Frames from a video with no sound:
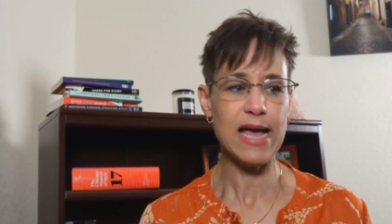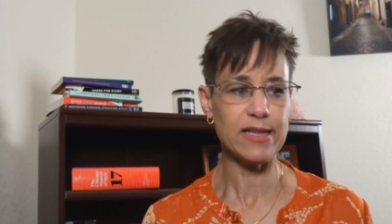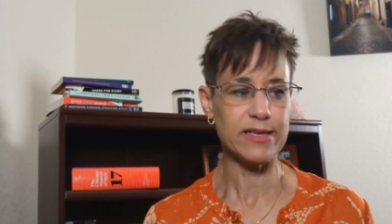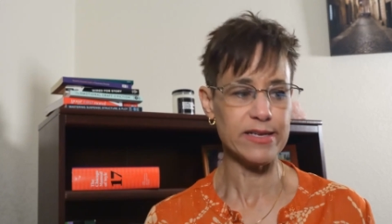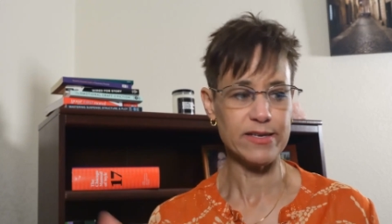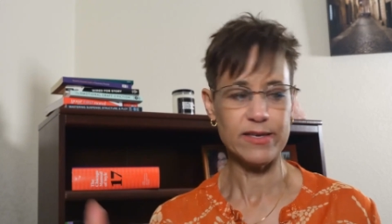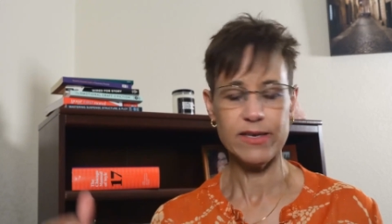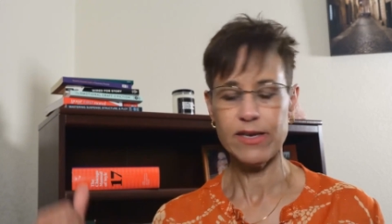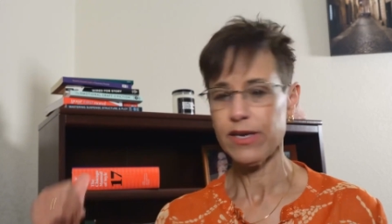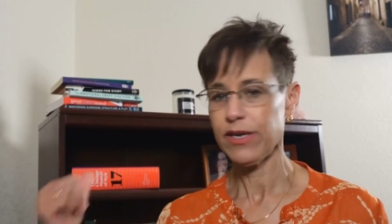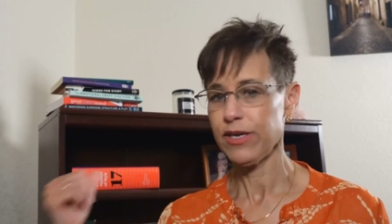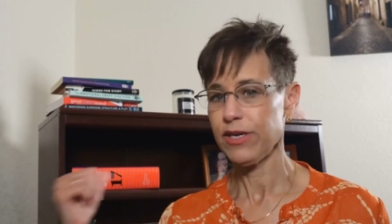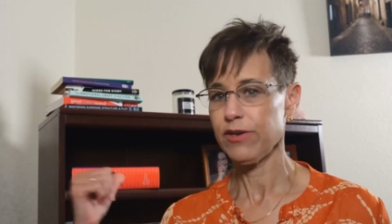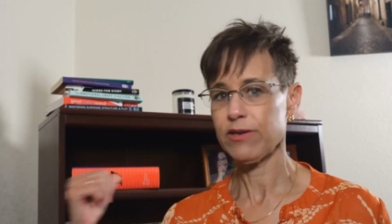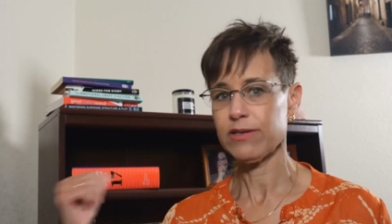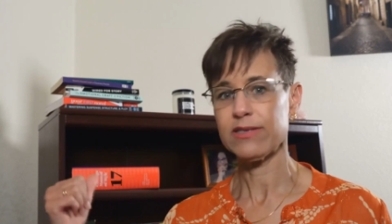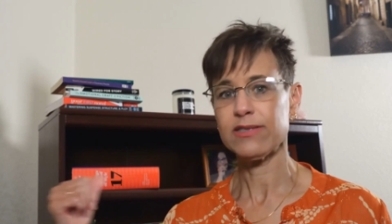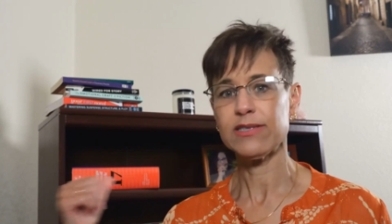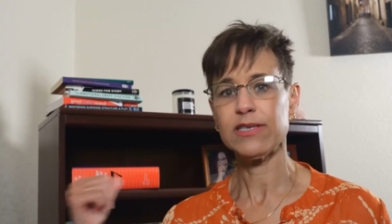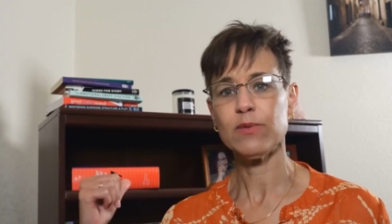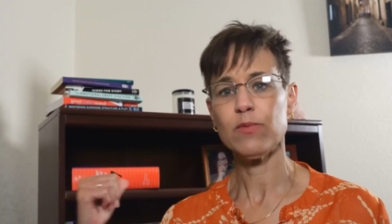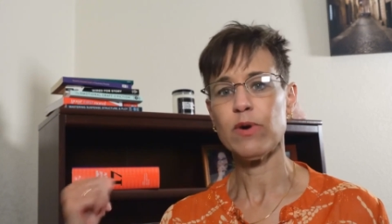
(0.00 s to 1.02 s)
and you can
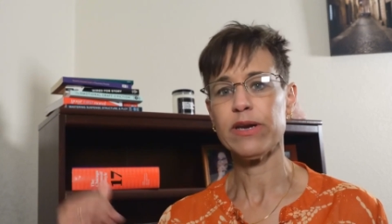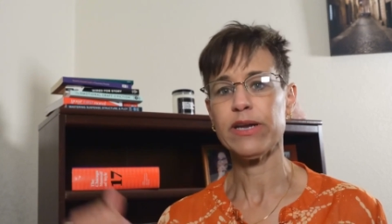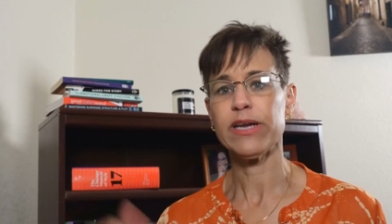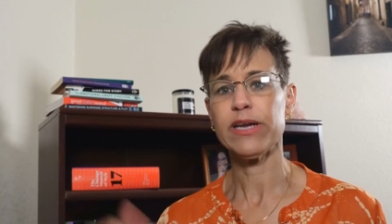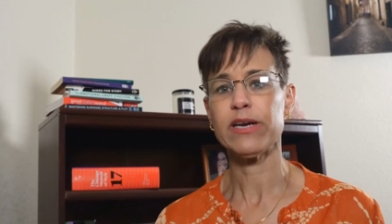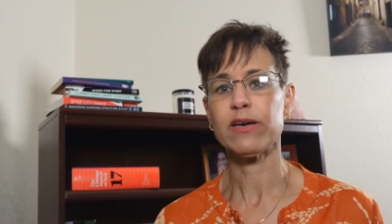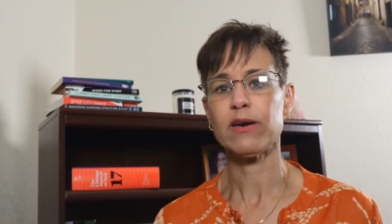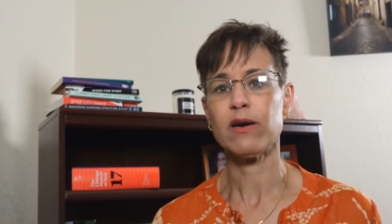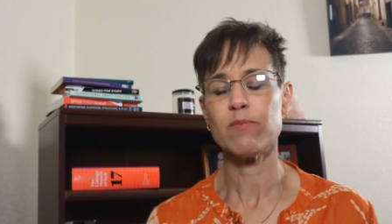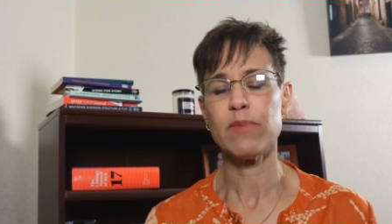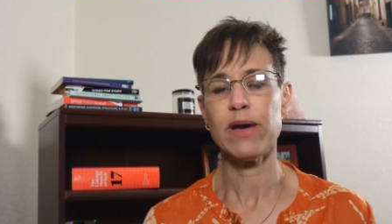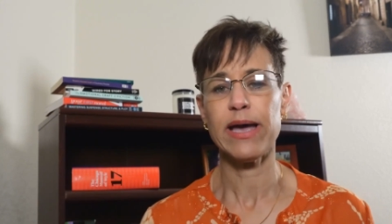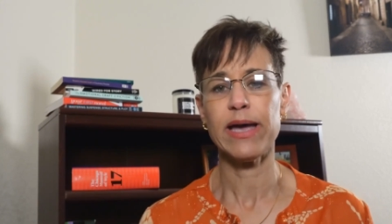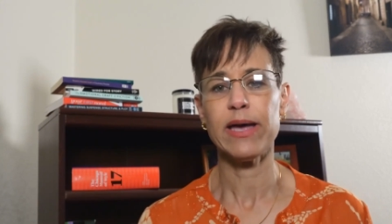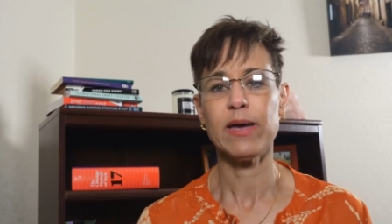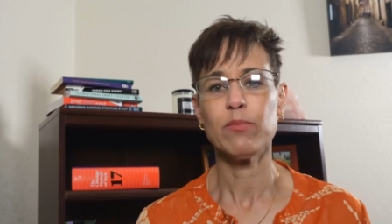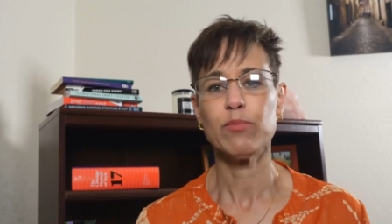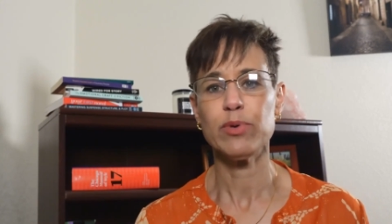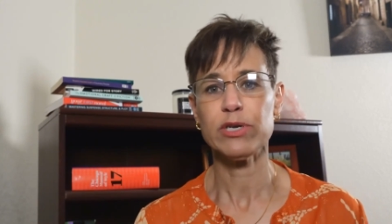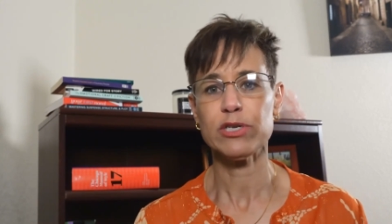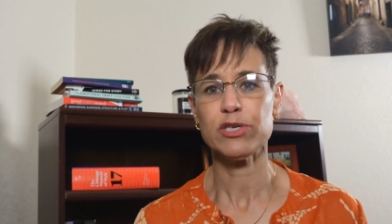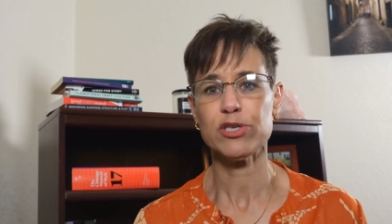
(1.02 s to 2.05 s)
see one here on my
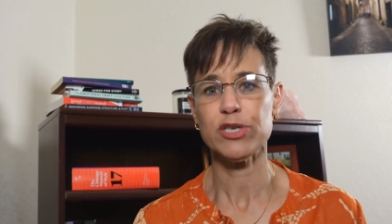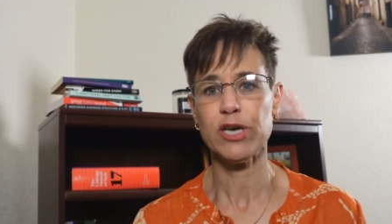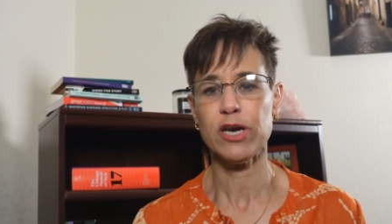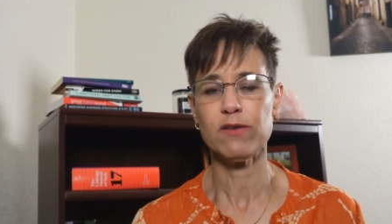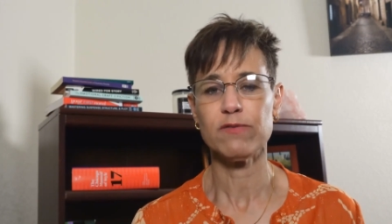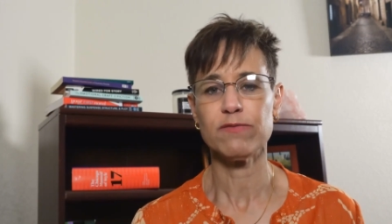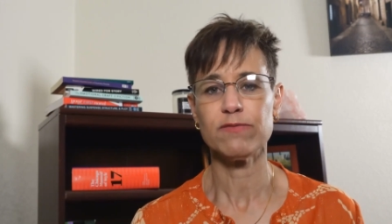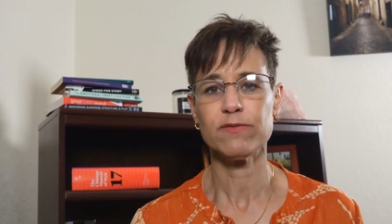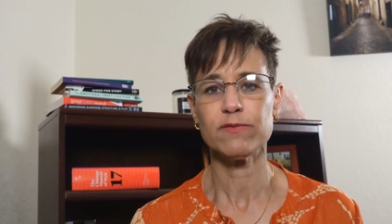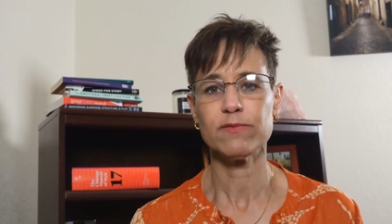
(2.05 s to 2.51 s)
bookshelf.